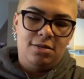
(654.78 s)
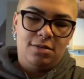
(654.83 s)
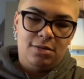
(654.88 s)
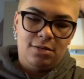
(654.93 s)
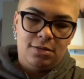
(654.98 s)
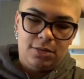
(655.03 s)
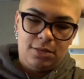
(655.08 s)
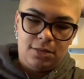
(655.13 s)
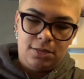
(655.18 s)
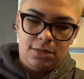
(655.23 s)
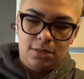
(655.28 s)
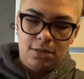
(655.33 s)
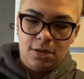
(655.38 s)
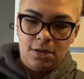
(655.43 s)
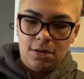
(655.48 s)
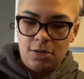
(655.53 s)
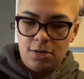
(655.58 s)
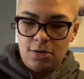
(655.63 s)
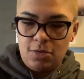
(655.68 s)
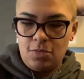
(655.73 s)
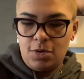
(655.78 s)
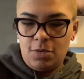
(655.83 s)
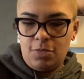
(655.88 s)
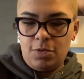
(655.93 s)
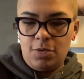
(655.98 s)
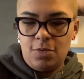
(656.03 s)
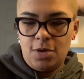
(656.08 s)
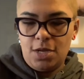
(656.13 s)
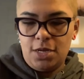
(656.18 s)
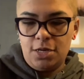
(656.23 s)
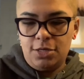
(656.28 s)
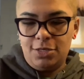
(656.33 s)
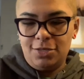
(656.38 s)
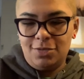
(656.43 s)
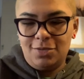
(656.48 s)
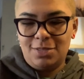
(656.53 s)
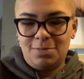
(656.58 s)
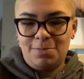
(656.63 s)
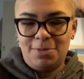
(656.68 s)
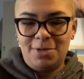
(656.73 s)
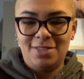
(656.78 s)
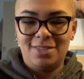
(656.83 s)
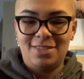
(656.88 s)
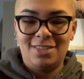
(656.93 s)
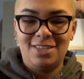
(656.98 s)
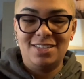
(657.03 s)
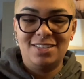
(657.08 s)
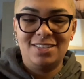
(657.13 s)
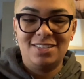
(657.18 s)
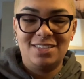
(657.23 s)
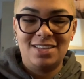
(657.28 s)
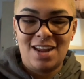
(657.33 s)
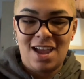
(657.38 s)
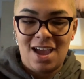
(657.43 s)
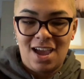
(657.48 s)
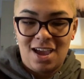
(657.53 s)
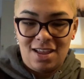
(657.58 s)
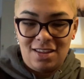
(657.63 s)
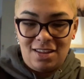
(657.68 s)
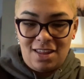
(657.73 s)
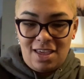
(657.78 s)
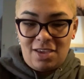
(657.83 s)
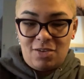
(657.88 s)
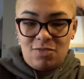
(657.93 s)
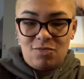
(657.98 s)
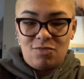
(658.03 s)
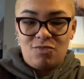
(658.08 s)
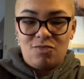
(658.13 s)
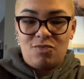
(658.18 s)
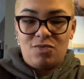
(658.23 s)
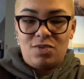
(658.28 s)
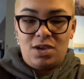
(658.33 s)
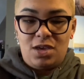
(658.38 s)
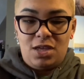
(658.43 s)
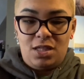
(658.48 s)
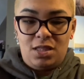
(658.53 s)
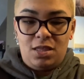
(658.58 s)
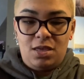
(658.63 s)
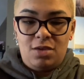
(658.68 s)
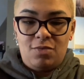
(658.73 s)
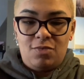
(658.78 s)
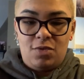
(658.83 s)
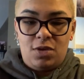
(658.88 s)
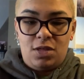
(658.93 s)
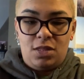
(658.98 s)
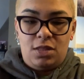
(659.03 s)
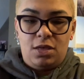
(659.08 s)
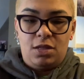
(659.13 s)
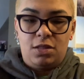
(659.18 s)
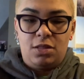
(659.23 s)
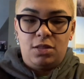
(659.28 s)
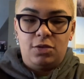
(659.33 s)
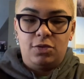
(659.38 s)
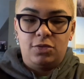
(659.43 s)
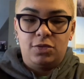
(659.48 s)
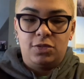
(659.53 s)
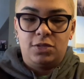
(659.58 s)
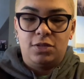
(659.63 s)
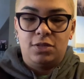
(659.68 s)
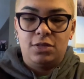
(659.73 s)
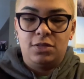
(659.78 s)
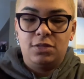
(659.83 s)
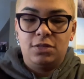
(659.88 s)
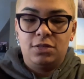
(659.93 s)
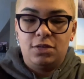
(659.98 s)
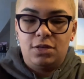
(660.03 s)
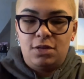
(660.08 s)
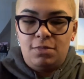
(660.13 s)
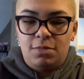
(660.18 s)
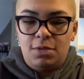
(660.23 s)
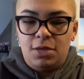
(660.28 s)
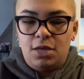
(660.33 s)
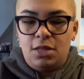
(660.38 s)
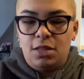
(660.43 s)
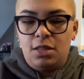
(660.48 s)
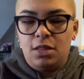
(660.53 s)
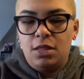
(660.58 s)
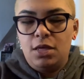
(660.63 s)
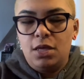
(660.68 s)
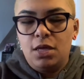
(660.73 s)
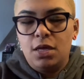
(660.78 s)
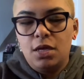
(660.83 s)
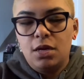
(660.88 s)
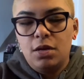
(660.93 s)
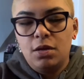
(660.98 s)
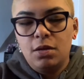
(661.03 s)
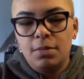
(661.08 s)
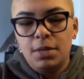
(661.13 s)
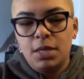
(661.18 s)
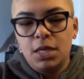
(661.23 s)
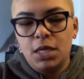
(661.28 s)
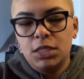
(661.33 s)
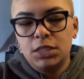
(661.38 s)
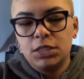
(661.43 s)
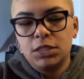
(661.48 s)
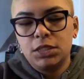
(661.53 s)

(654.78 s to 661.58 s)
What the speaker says: So what we want to do is put this knot like really, really close. So this is going to be a little bit.